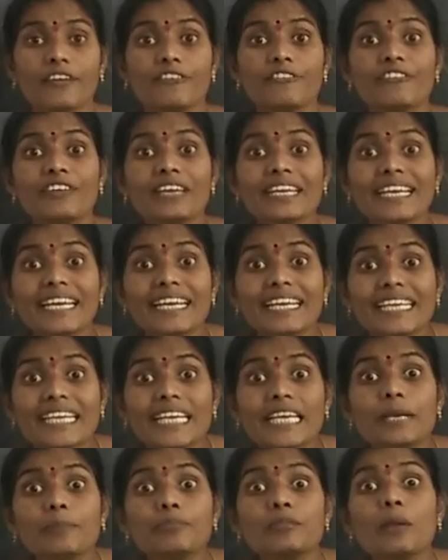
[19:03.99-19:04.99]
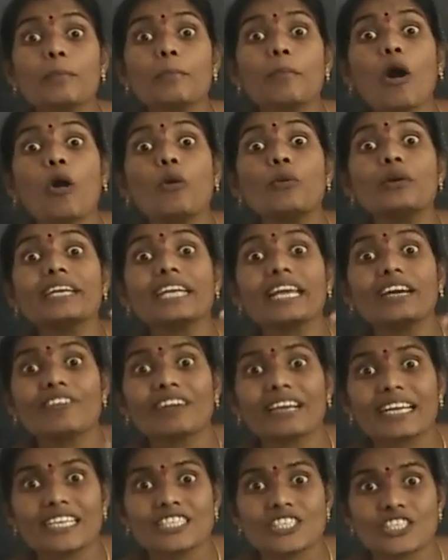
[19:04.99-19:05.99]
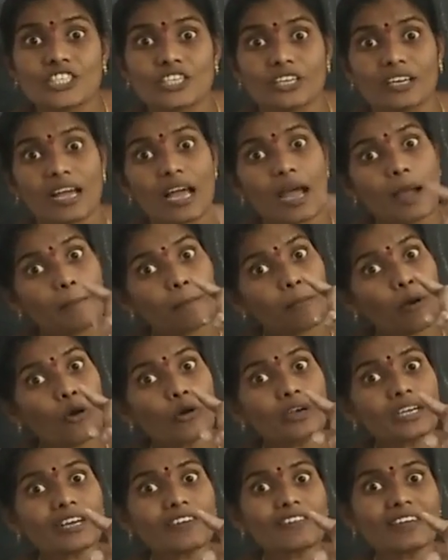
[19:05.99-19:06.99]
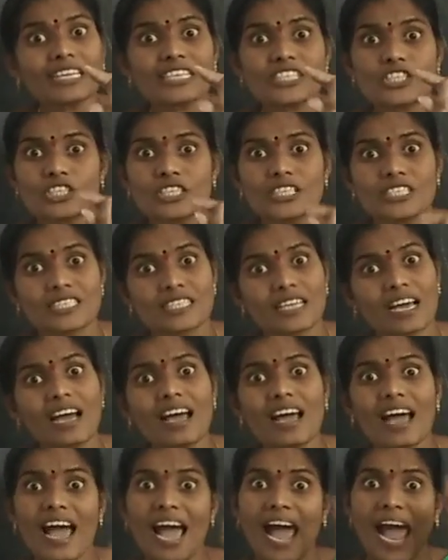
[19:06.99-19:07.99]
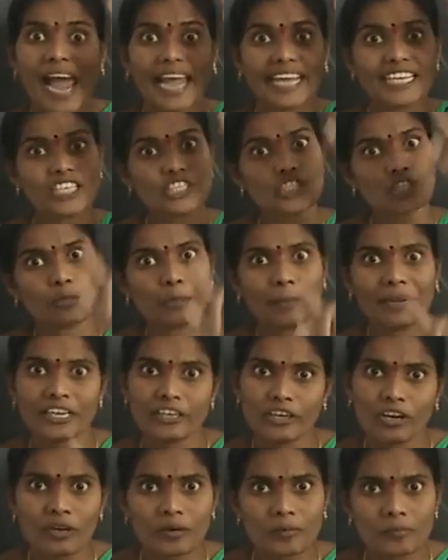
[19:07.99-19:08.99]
We can keep the Mount Everest. Mount Everest is the highest peak, no?